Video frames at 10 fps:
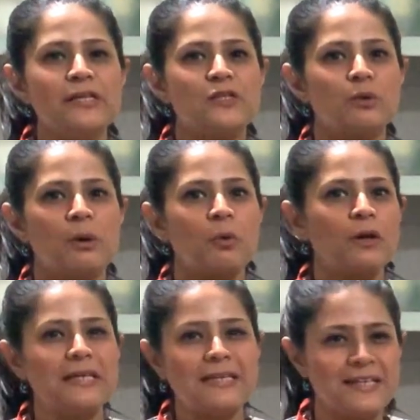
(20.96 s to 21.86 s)
So I
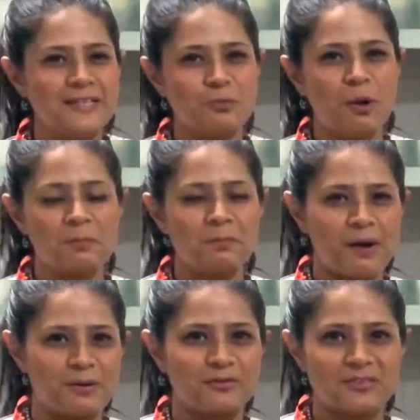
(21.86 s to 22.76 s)
want to ease one
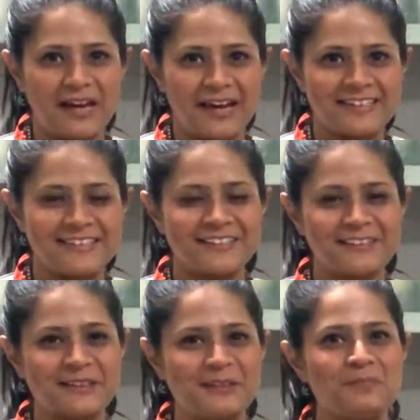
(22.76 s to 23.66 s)
part of
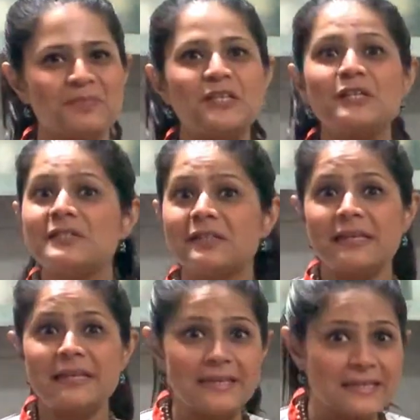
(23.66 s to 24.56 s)
that. Here's
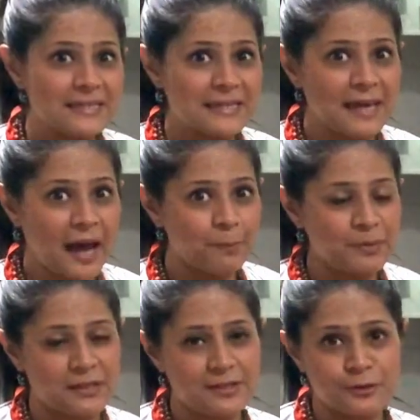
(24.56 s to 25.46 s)
an easy
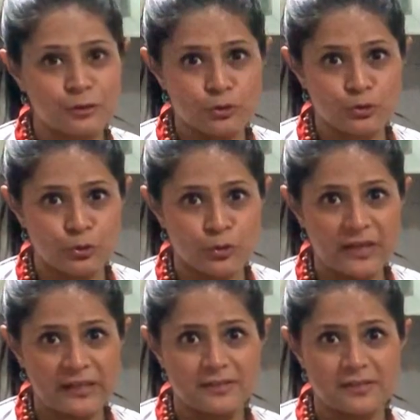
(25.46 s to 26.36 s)
appetizer to do
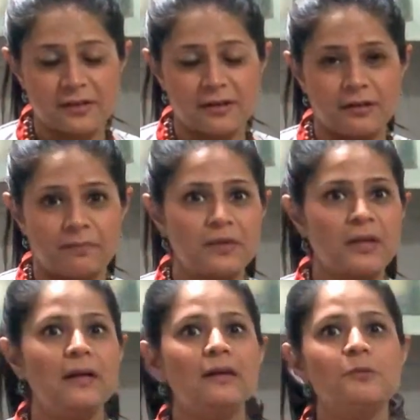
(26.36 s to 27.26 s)
that's a
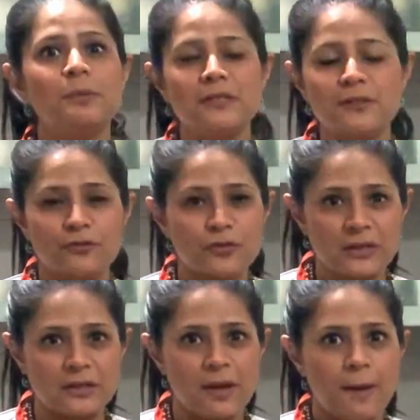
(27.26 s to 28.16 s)
little bit
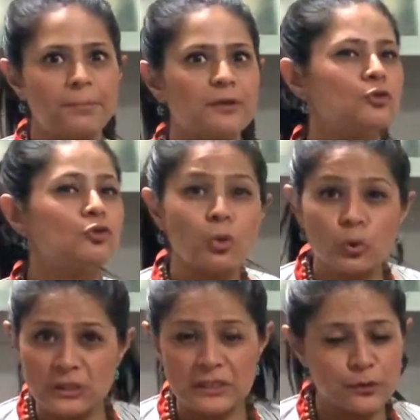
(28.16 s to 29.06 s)
different but
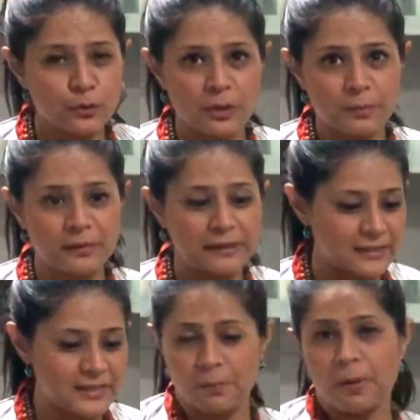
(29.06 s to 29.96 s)
totally doable.
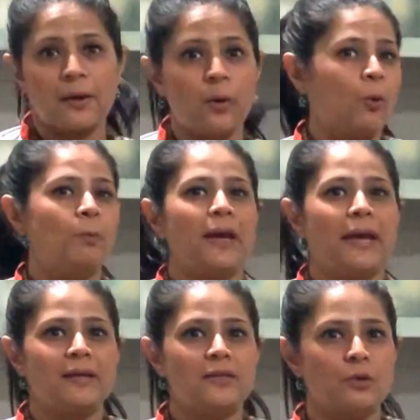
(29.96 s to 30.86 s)
It's
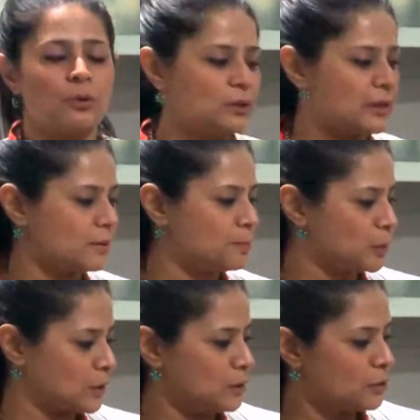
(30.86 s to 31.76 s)
semi-homemade. You know, you get a
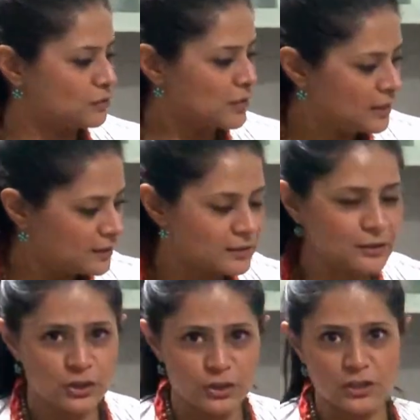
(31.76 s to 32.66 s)
bottle of
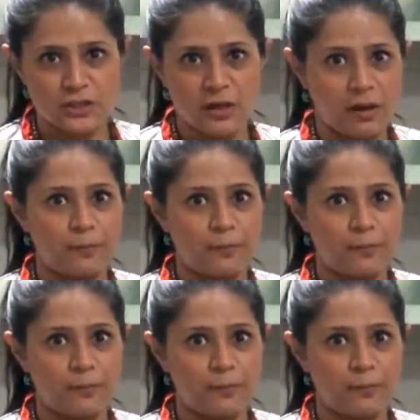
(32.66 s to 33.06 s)
delicious